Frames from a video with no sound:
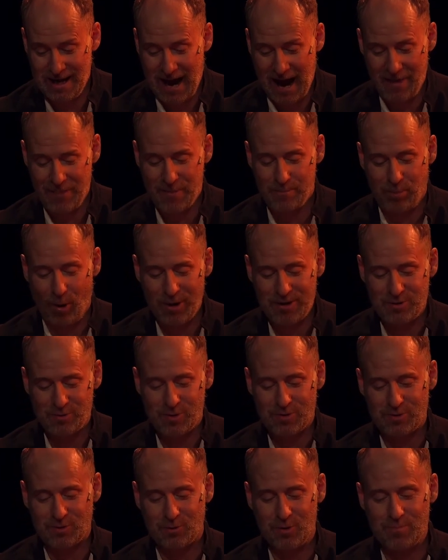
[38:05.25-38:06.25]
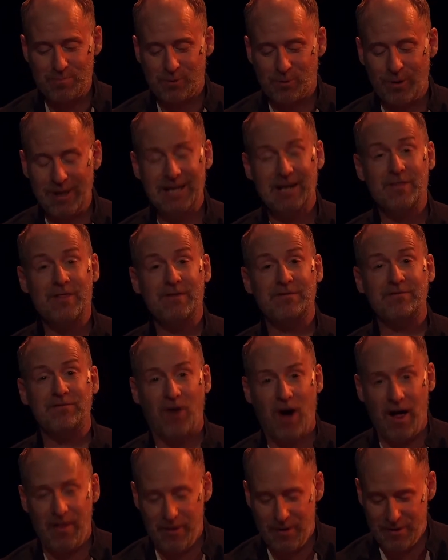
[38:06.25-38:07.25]
and the boisterous group greeted the
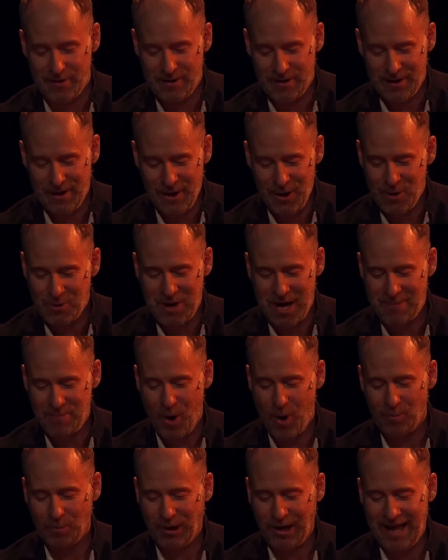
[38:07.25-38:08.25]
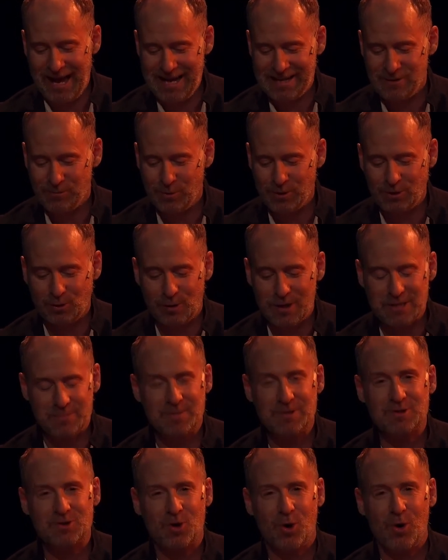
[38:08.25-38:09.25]
father, who came home laden with
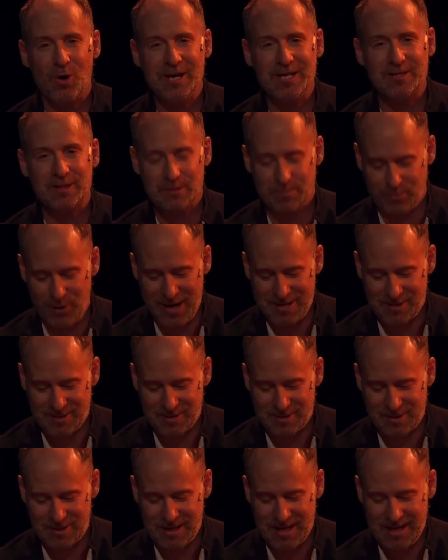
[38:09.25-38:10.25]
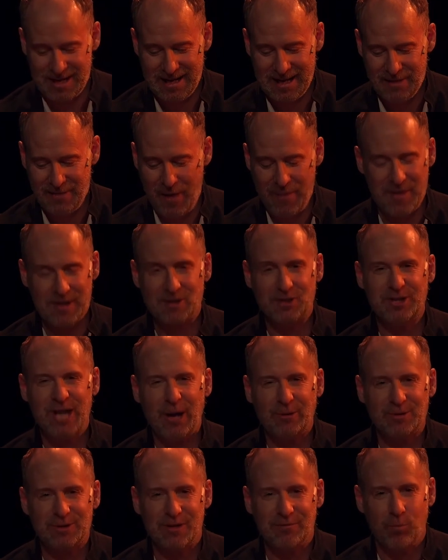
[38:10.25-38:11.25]
Christmas toys and presents. Then the
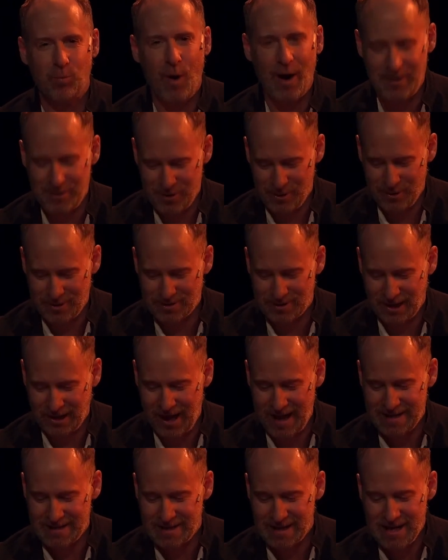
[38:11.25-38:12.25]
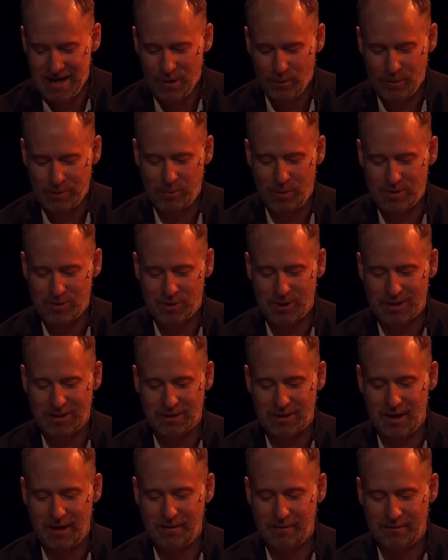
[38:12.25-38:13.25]
shouts of wonder and delight with which the
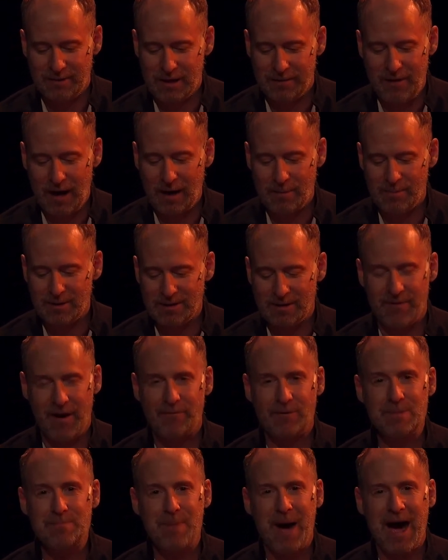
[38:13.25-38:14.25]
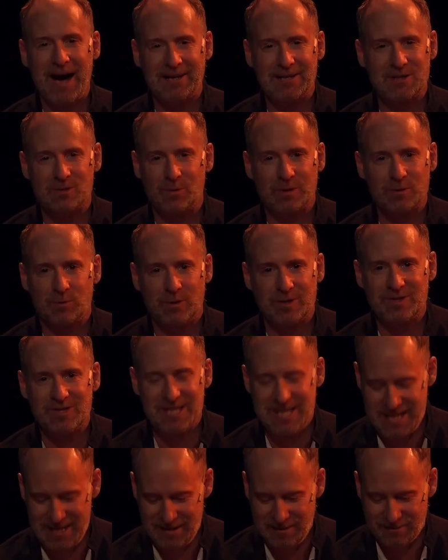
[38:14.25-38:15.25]
development of every package was
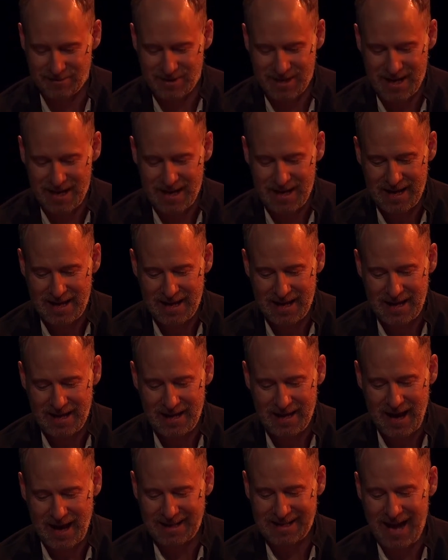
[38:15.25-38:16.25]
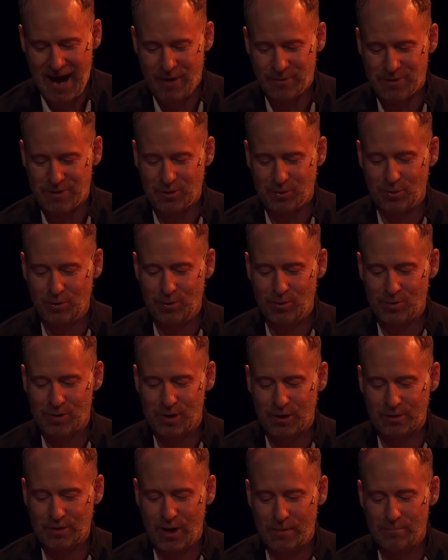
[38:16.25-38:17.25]
received. And now Scrooge
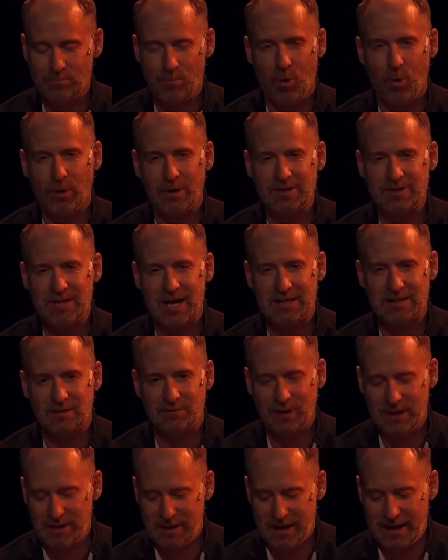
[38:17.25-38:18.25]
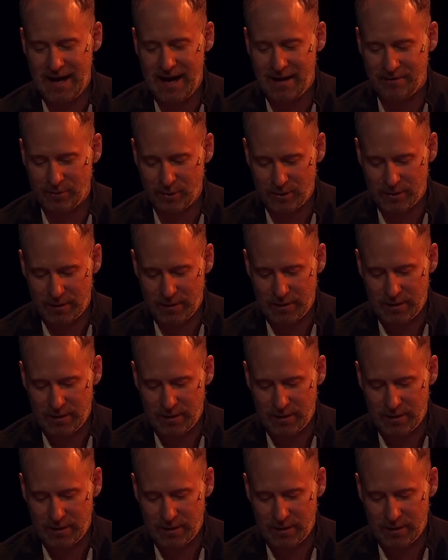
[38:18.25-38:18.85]
looked on more attentively than ever,